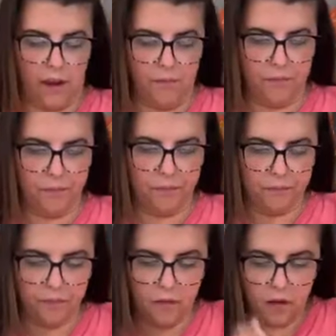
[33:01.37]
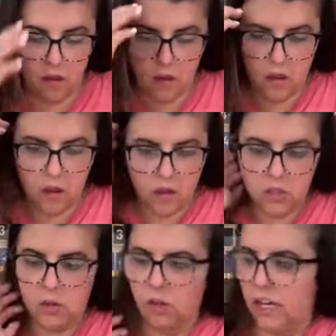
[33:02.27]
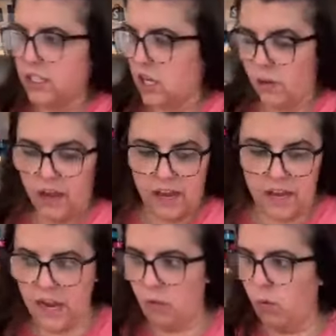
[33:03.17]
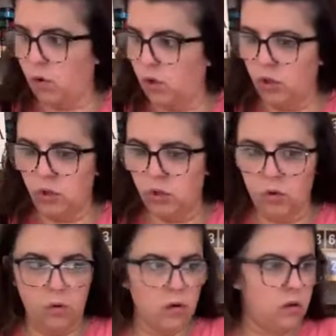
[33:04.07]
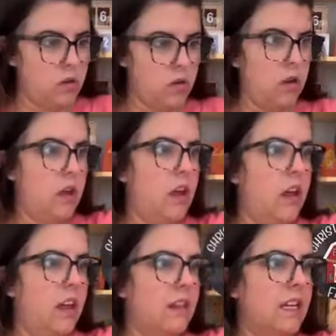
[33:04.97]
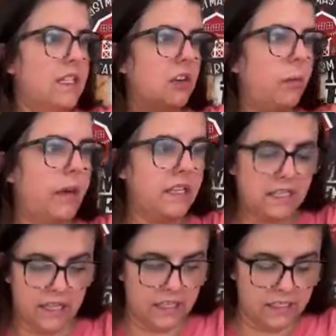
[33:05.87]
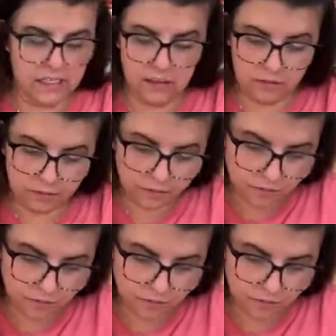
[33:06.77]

Okay. So let's go ahead and we'll glue these little pieces.